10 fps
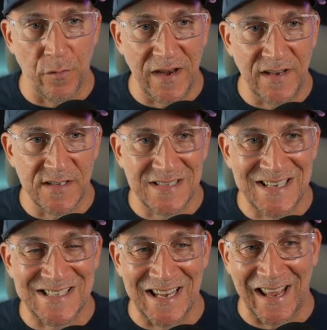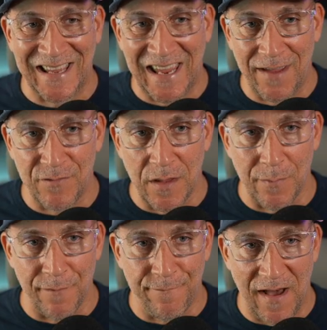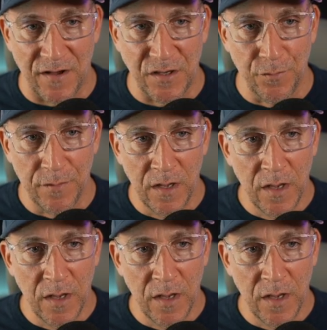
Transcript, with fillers: radiuses and I gave them a value.